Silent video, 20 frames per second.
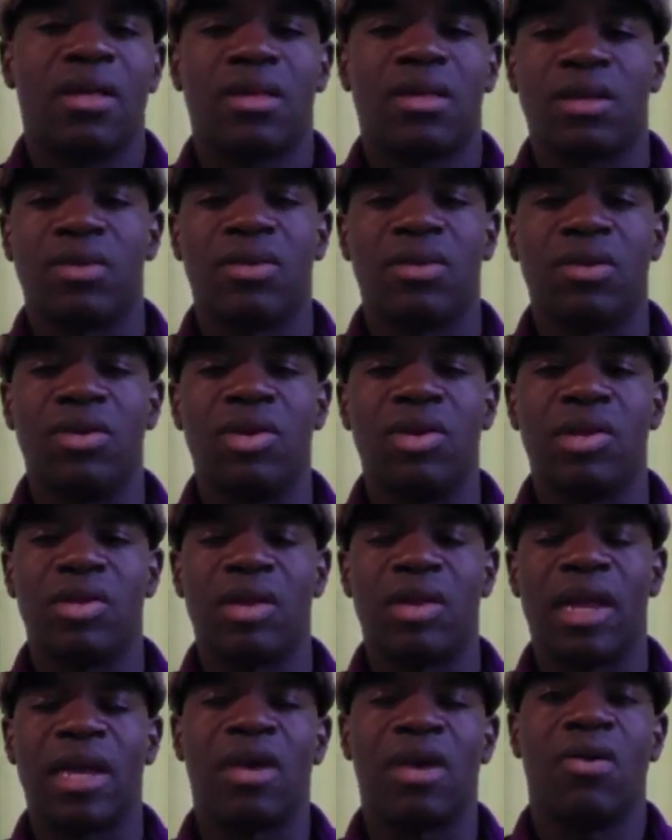So students
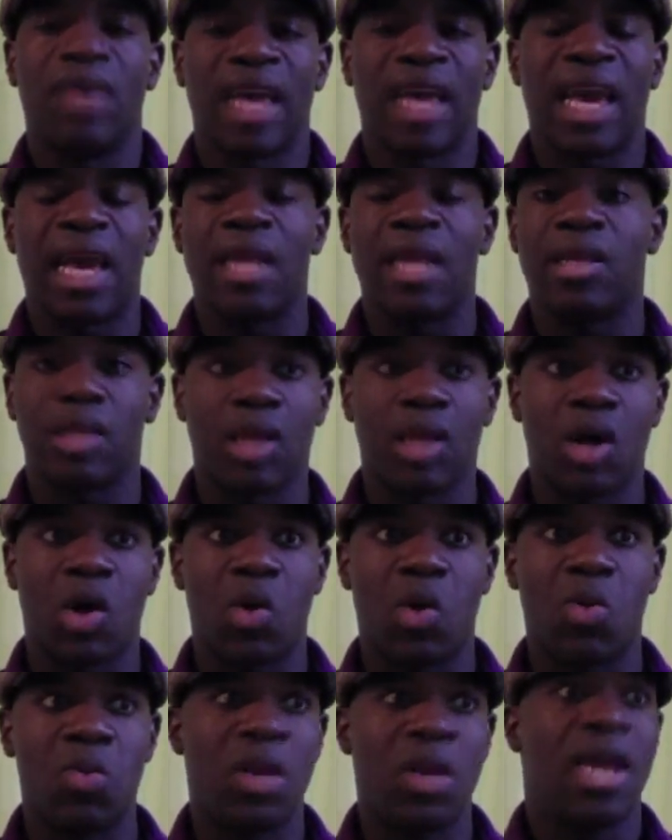are like, okay,
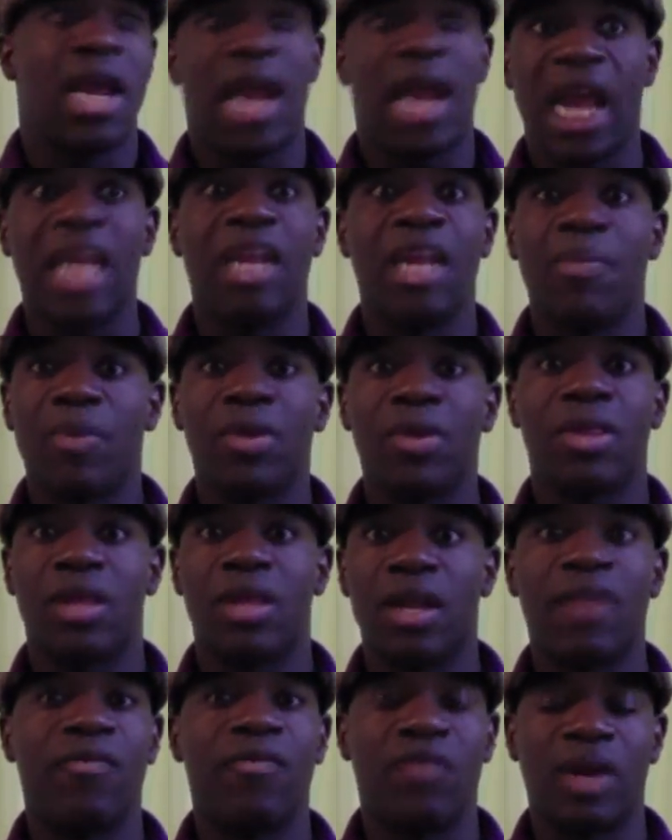so
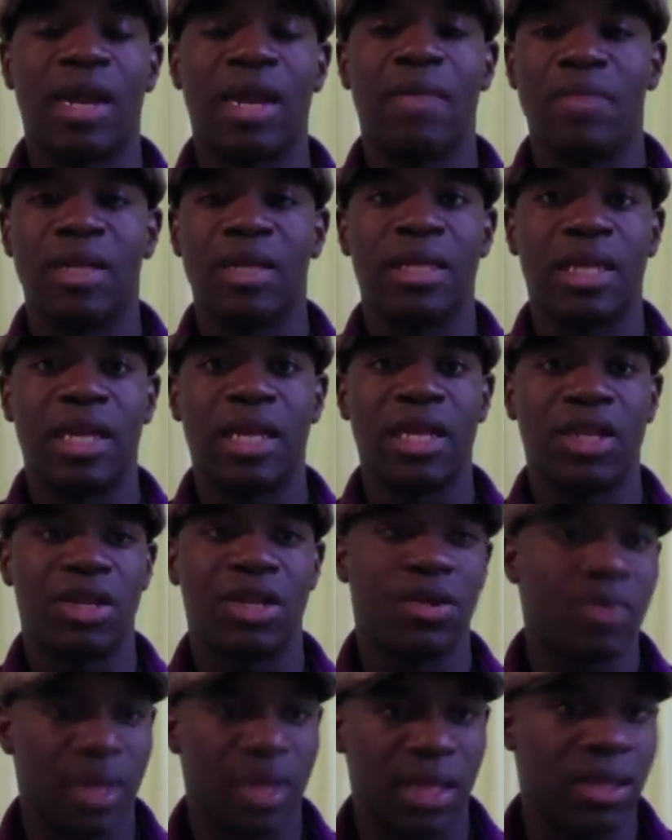80% of what I'm listening
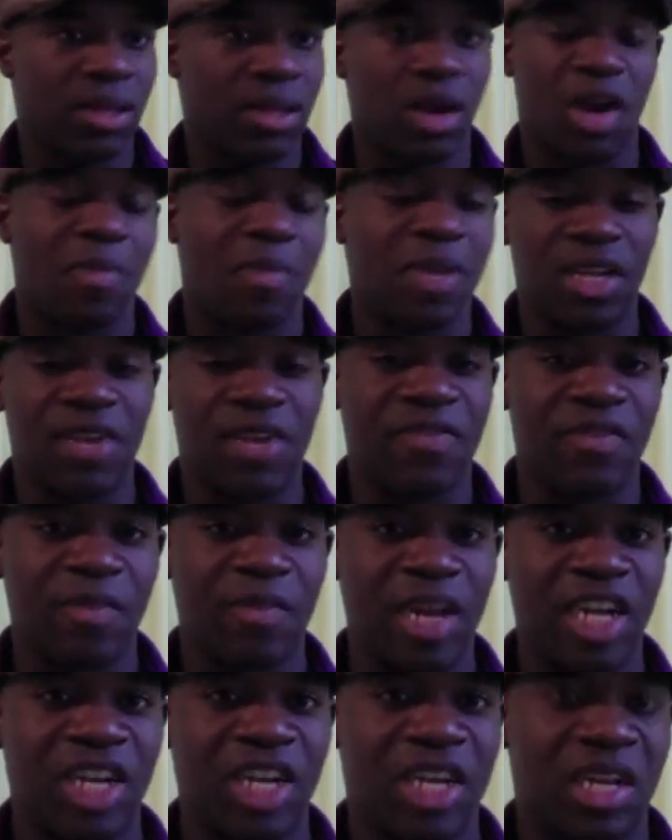to is garbage
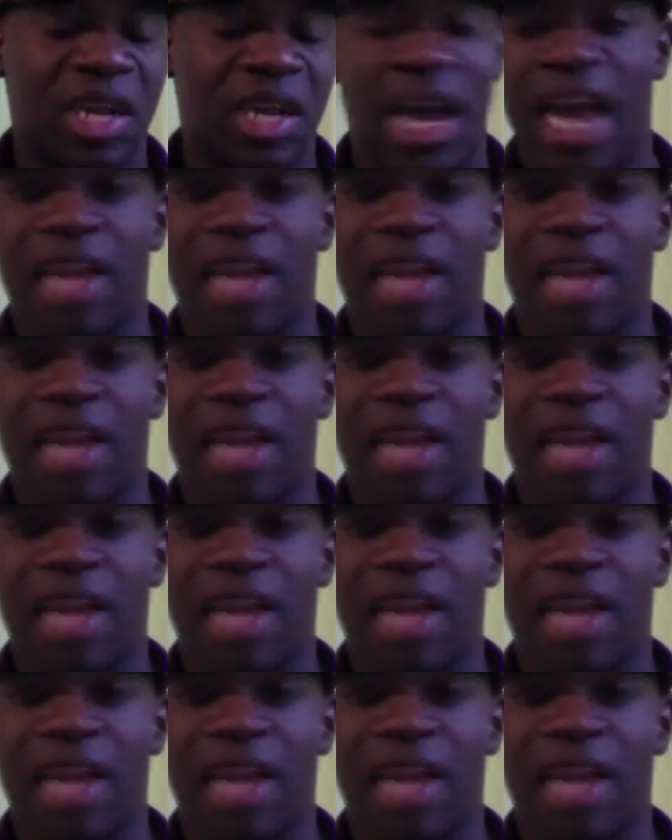information.